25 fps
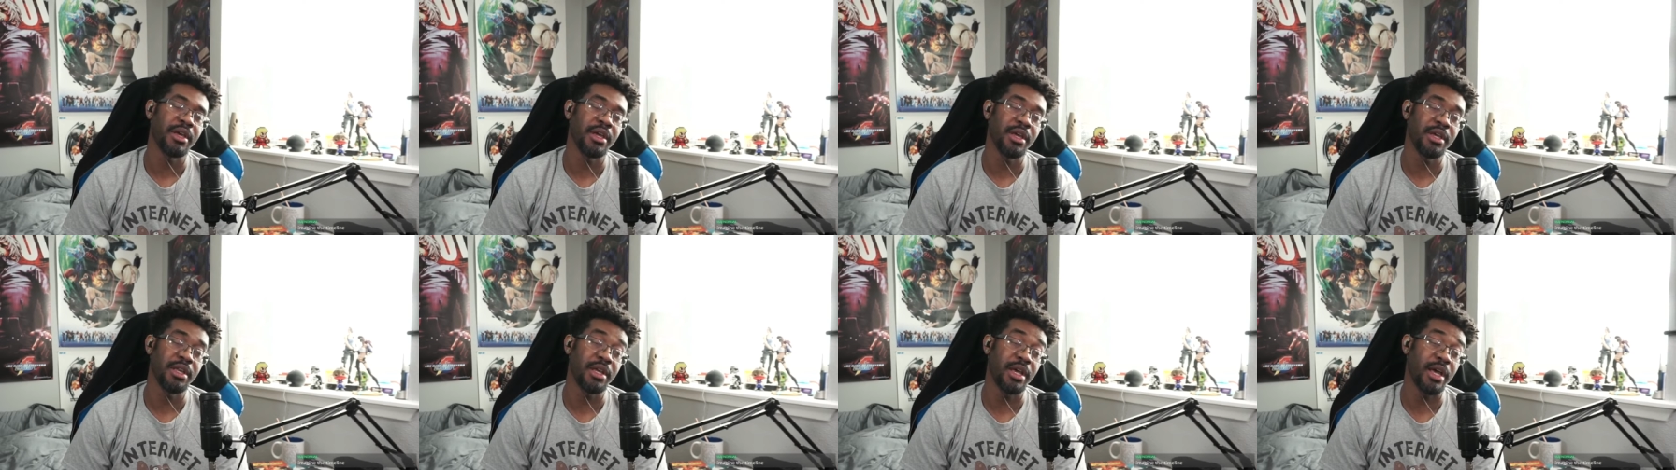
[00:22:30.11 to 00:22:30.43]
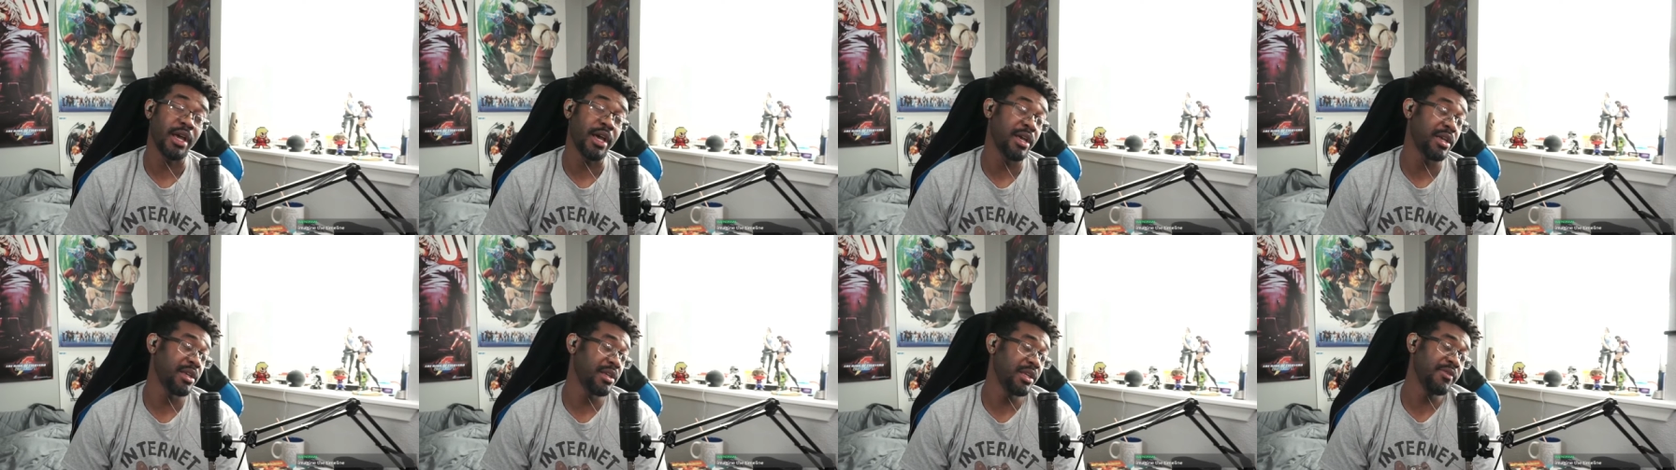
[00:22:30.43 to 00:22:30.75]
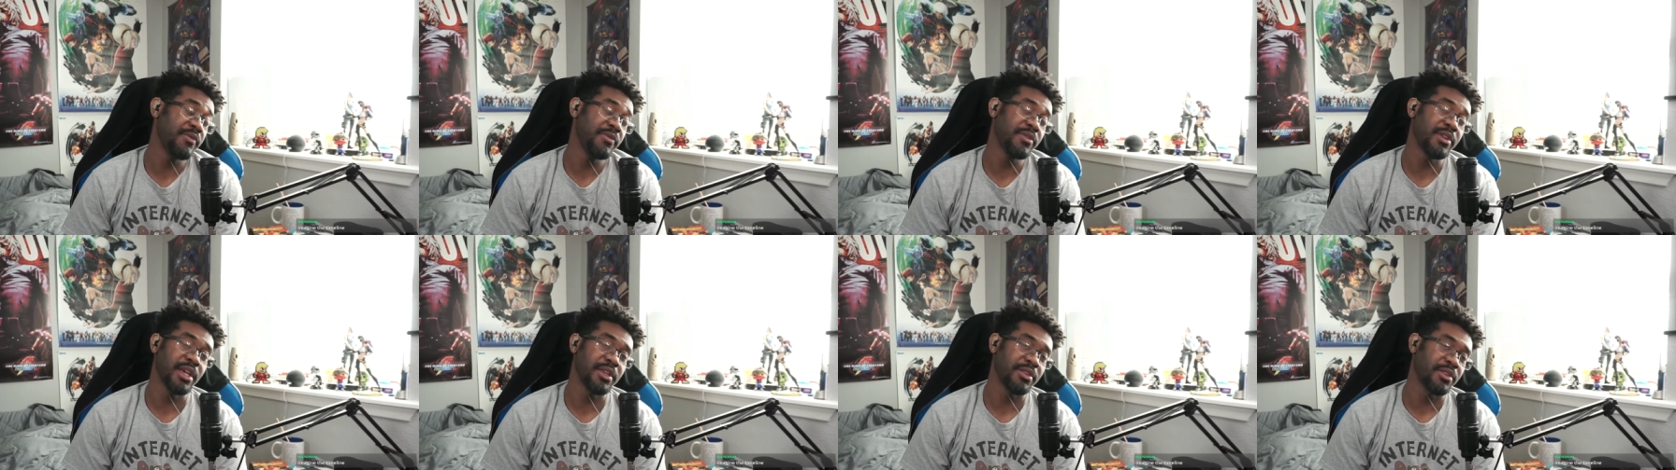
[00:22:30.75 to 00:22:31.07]
and I
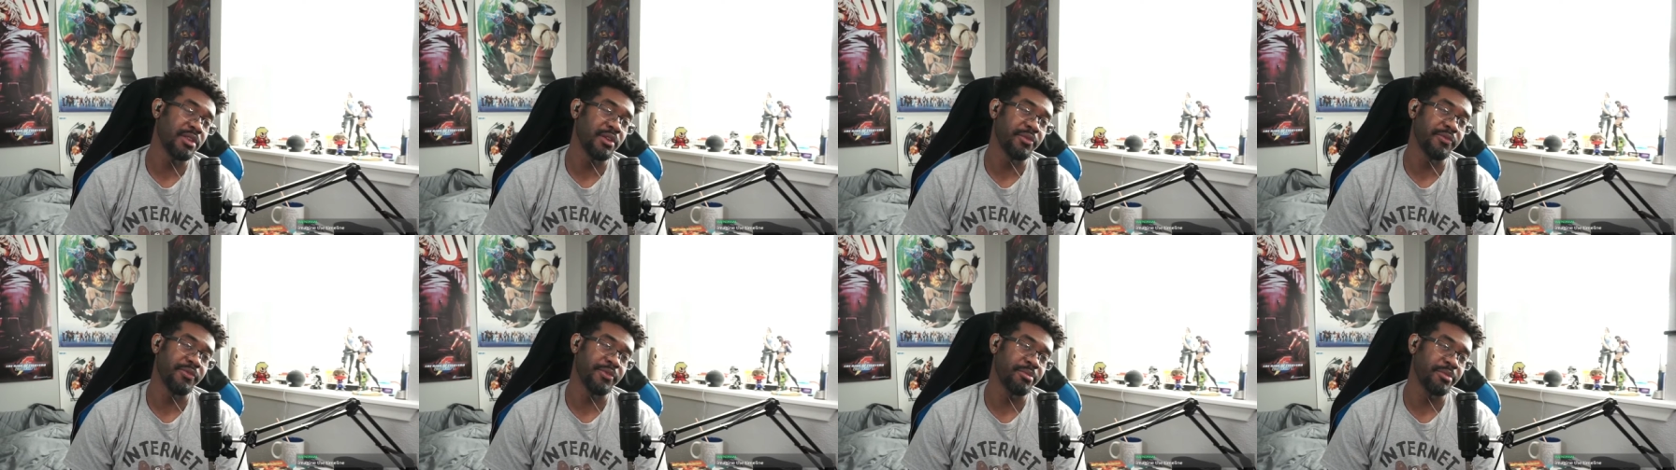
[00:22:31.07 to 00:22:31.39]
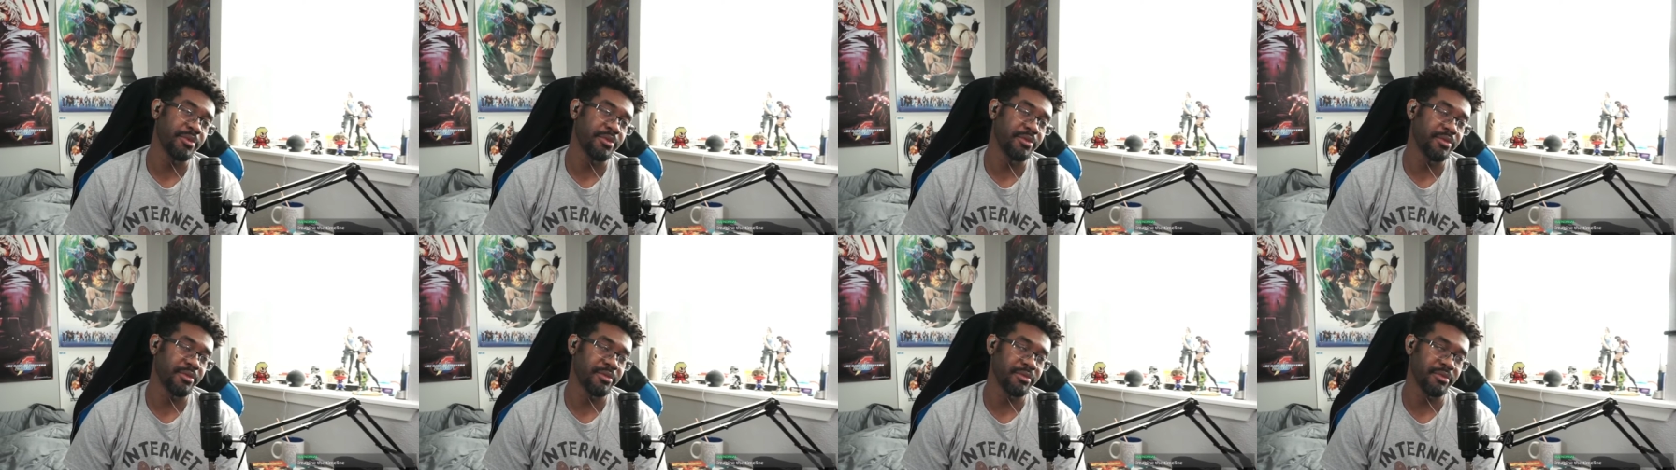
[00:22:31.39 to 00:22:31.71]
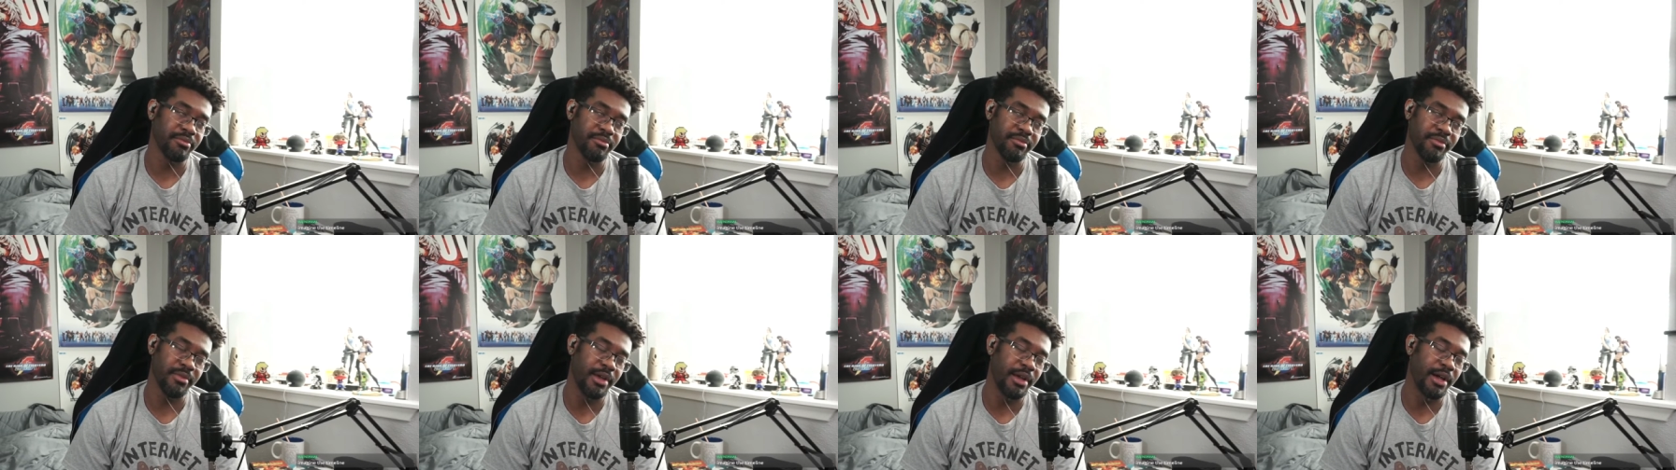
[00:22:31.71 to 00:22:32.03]
even I think from a
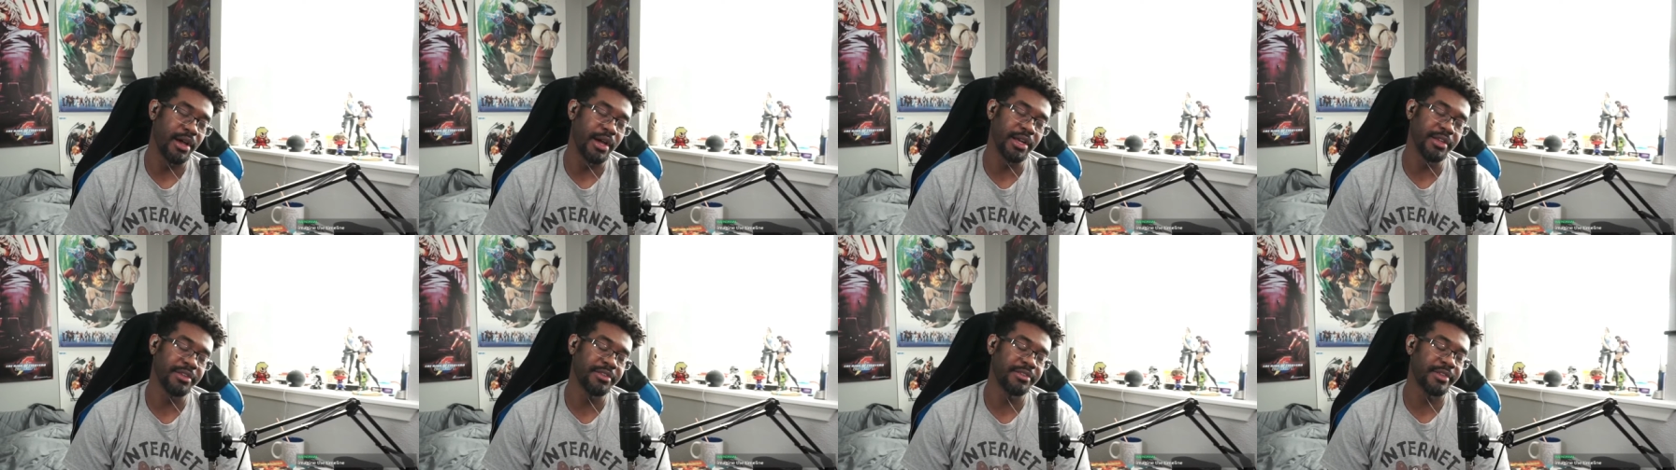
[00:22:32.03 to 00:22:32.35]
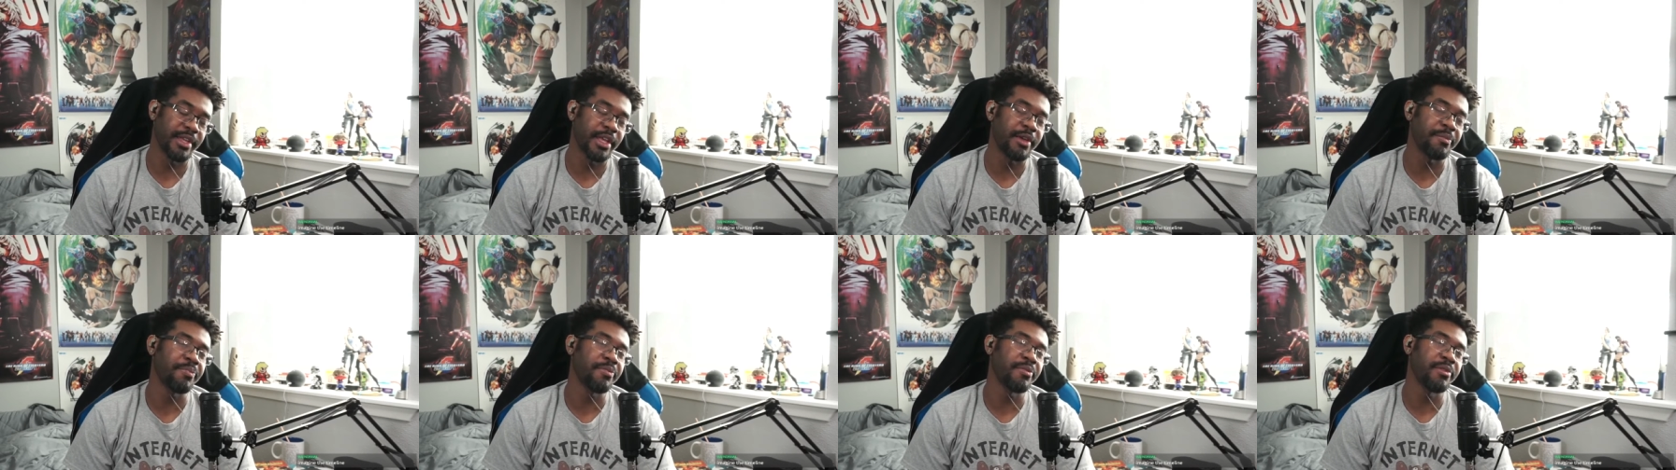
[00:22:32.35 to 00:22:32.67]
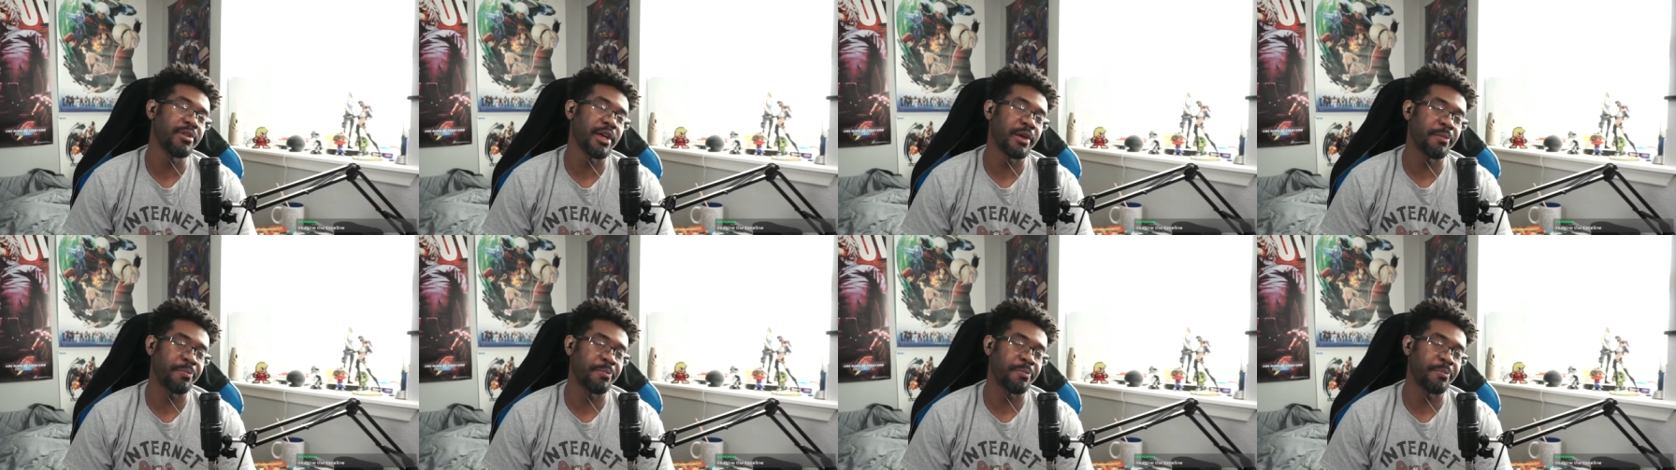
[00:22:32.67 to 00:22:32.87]
honest standpoint,